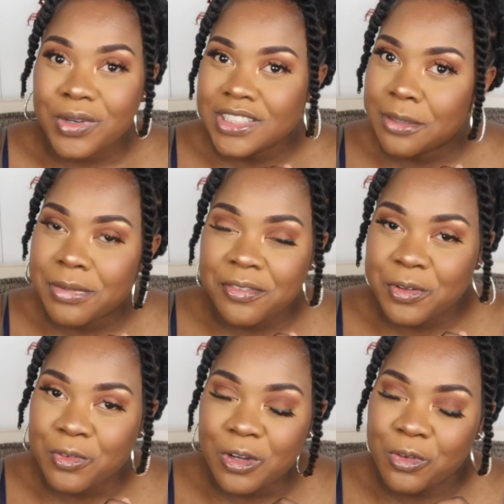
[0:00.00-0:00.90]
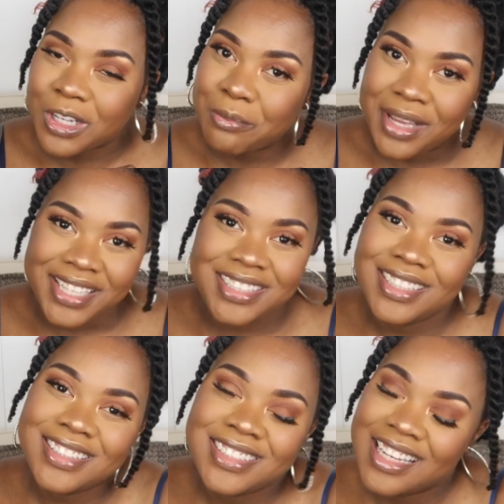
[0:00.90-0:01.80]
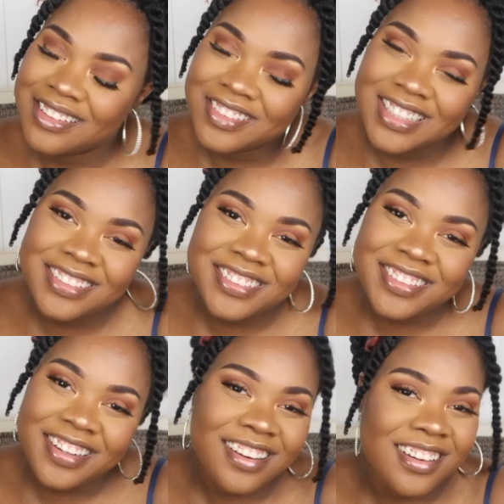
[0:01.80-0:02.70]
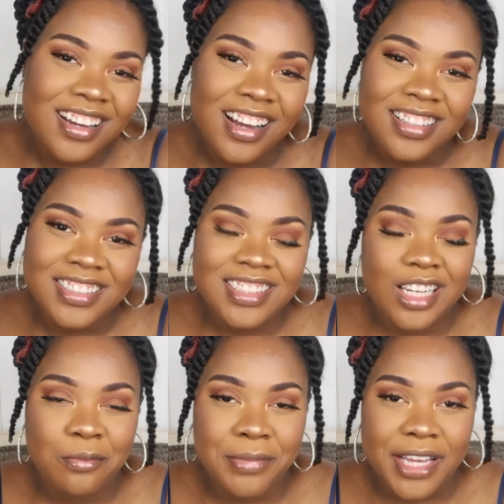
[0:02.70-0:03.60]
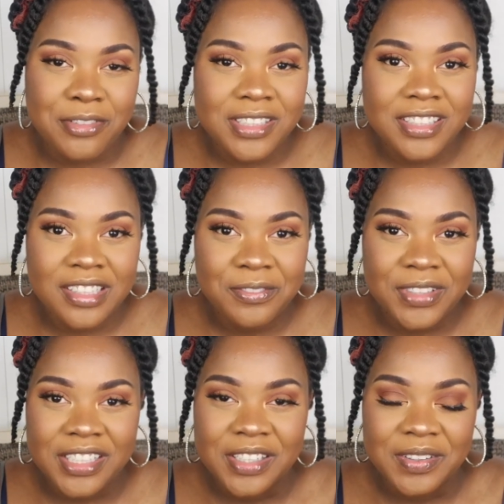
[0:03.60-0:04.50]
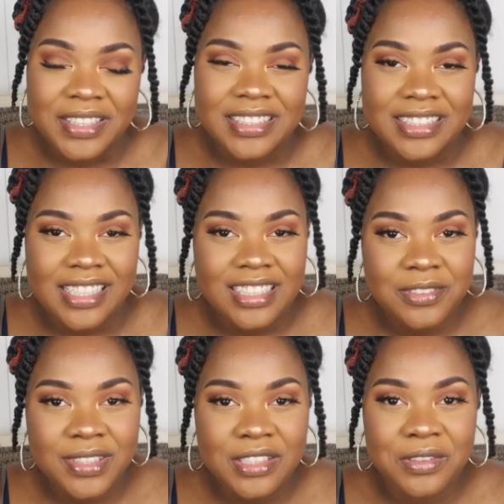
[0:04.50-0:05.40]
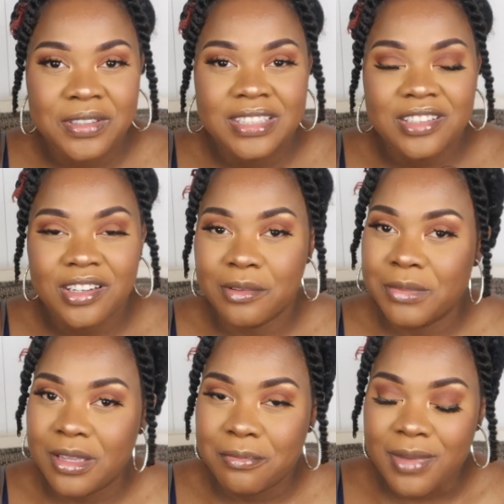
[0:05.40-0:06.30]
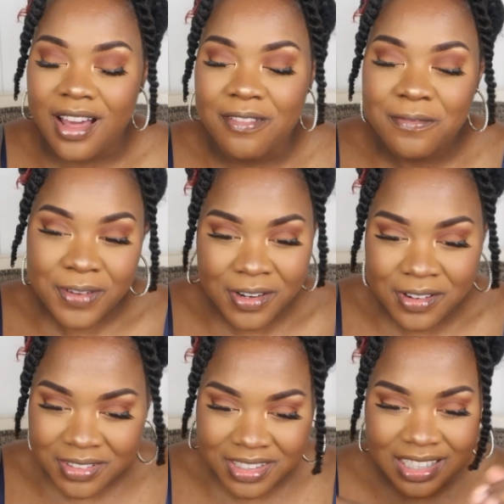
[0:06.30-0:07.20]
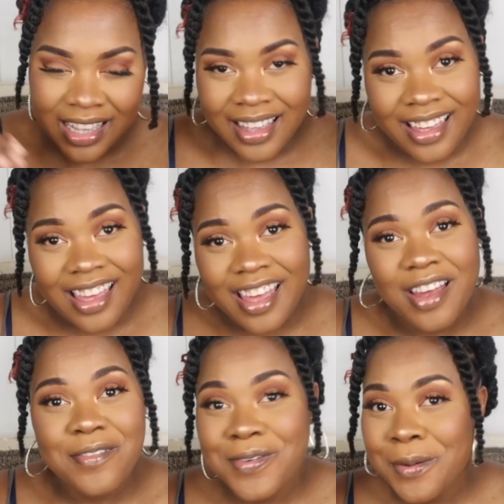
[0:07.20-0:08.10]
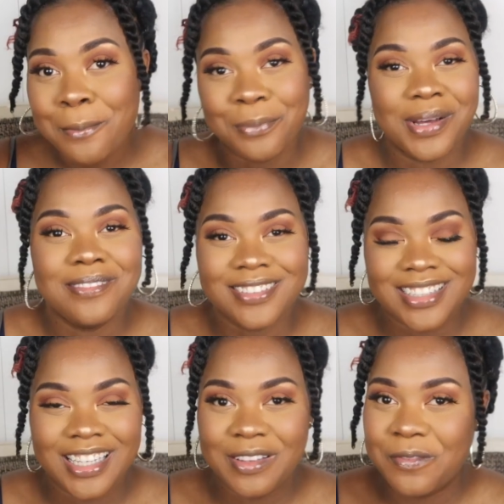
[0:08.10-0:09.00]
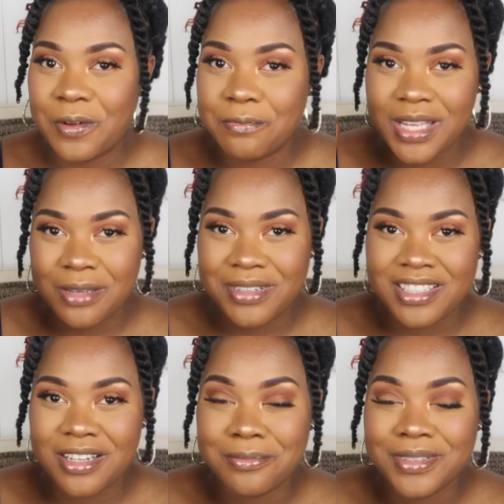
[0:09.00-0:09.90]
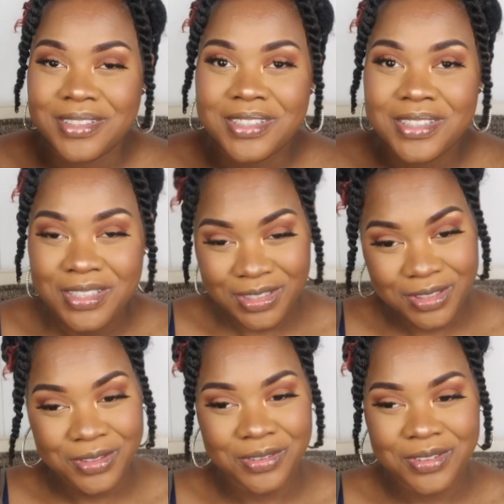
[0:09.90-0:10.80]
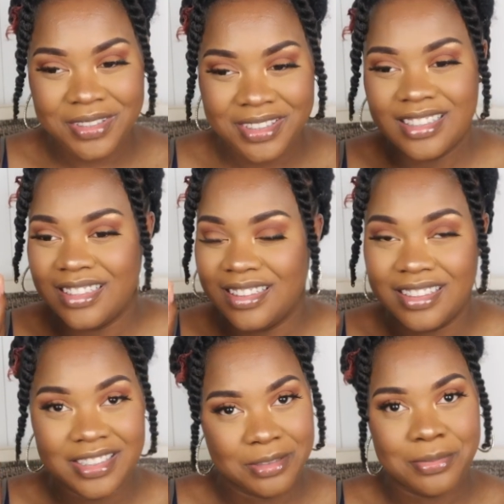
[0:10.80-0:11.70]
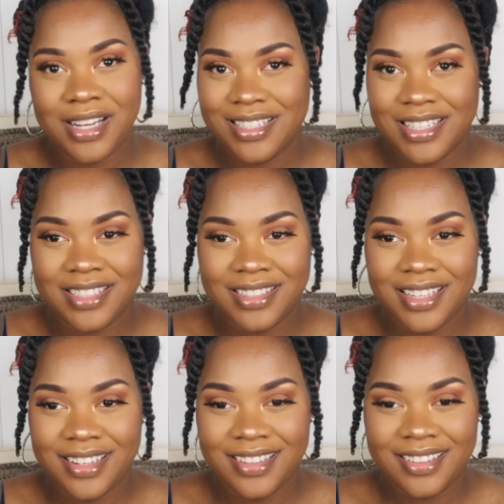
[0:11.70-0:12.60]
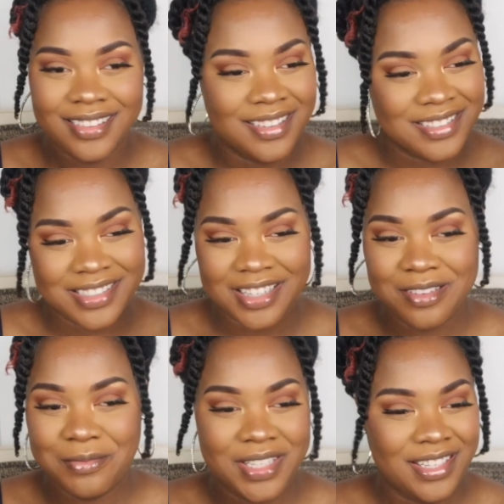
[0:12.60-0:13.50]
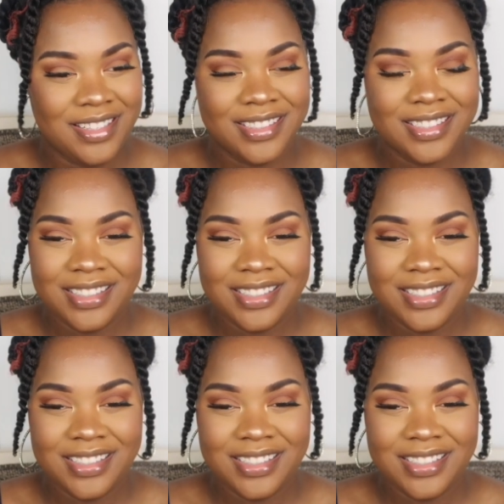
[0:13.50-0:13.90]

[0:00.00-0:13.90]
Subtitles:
What's up everyone, welcome back to the channel. It's your girl Colors and I'm back with another video, and today's video is gonna be my first ever bump date for baby number two. Let's process that, let's take a minute,